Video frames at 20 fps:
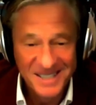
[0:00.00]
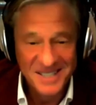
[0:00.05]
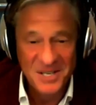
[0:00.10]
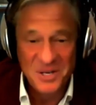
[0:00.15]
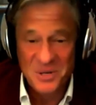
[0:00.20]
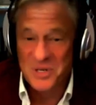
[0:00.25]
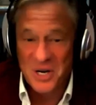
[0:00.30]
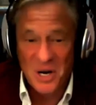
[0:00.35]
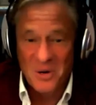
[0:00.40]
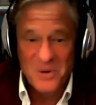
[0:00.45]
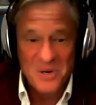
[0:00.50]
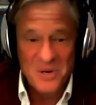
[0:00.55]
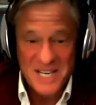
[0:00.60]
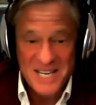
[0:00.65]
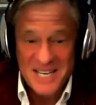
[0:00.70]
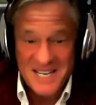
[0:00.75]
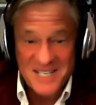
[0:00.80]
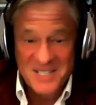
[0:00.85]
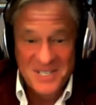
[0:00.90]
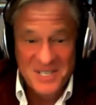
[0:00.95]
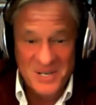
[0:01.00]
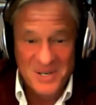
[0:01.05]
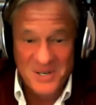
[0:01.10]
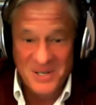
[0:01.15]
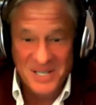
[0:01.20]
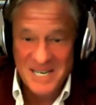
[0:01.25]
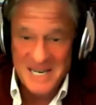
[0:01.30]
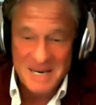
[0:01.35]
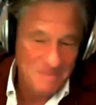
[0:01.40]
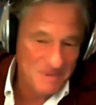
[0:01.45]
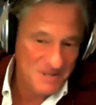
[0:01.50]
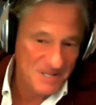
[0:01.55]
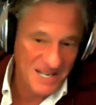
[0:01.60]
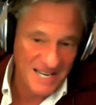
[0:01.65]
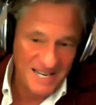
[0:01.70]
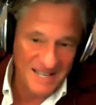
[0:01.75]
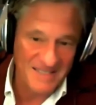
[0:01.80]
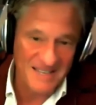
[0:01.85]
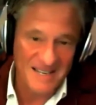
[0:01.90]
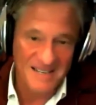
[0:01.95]
You don't need to keep
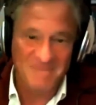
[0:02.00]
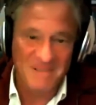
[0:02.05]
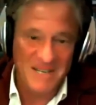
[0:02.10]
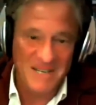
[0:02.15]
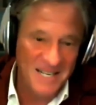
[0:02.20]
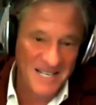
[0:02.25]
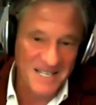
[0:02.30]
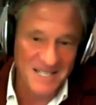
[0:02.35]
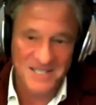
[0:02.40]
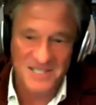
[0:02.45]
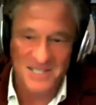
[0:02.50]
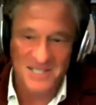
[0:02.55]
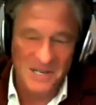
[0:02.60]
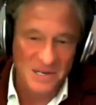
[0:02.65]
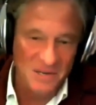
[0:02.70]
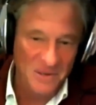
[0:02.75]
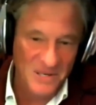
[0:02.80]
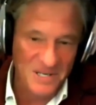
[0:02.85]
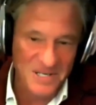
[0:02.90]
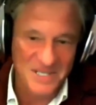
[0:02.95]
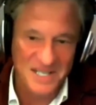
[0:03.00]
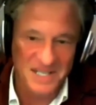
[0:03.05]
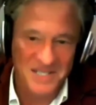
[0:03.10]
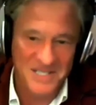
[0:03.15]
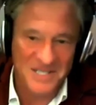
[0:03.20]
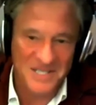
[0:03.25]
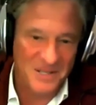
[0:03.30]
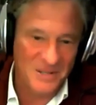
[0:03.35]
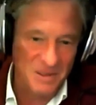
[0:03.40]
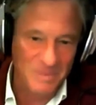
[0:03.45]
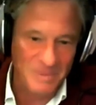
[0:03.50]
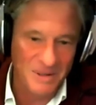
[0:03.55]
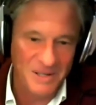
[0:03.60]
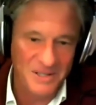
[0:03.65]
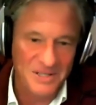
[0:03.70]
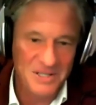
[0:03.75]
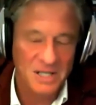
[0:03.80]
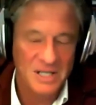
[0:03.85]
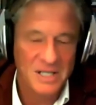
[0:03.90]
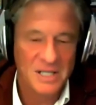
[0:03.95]
saying they're idiots and lunatics and
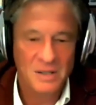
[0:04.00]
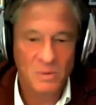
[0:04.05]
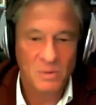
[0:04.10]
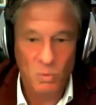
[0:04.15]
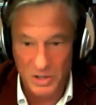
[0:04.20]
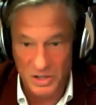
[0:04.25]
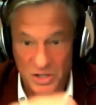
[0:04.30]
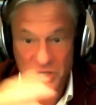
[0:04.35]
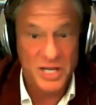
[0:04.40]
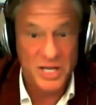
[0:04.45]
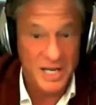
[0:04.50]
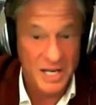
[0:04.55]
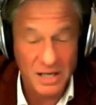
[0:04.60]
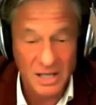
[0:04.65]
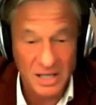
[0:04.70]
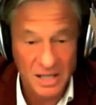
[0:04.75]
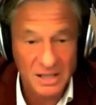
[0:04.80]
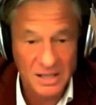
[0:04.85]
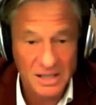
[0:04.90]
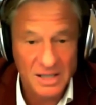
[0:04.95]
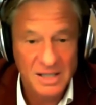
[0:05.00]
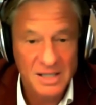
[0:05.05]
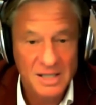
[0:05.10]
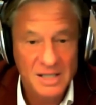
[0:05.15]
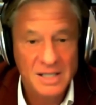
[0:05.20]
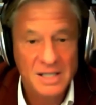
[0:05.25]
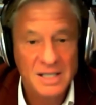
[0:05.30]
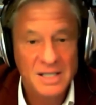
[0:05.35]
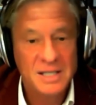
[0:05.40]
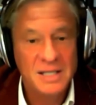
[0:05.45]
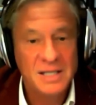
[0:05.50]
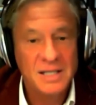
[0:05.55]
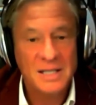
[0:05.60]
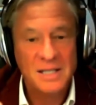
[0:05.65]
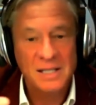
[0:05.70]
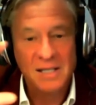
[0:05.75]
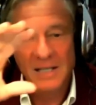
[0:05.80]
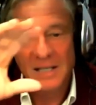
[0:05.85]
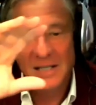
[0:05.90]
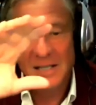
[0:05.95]
criminals, which they are.
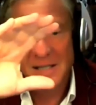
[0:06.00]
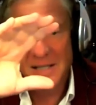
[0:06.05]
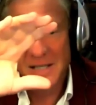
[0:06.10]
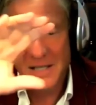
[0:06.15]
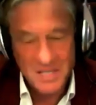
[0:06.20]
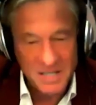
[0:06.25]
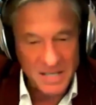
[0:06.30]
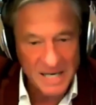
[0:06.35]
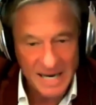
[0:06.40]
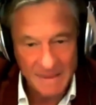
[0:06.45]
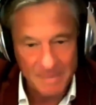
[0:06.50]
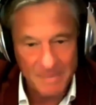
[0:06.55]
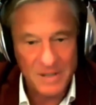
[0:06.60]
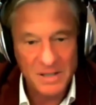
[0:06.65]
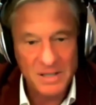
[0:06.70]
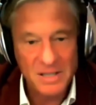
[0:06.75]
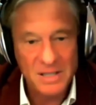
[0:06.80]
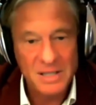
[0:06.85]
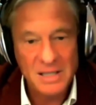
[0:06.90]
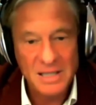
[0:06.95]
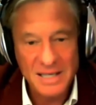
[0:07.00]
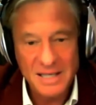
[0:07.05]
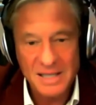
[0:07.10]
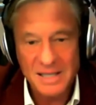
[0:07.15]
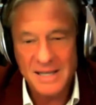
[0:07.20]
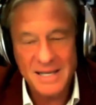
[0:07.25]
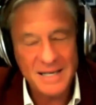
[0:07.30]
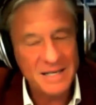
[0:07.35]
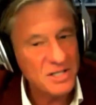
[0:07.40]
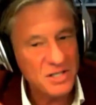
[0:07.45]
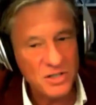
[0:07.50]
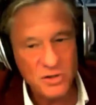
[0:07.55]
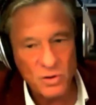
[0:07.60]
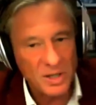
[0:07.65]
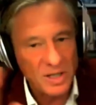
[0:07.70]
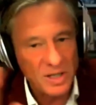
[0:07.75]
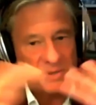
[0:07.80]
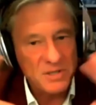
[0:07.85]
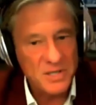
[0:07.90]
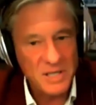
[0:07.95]
This cabinet, they're
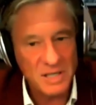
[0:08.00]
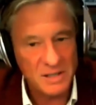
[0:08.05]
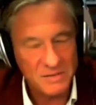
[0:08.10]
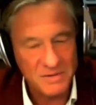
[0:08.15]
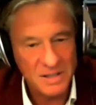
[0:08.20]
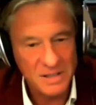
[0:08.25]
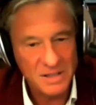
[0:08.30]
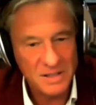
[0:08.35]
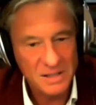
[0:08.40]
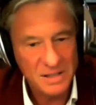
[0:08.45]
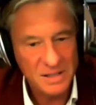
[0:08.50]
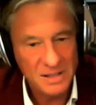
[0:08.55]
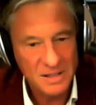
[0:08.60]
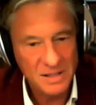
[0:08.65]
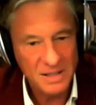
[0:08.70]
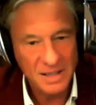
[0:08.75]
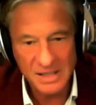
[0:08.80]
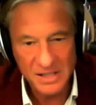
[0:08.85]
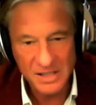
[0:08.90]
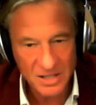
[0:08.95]
destroying themselves. They're yeah.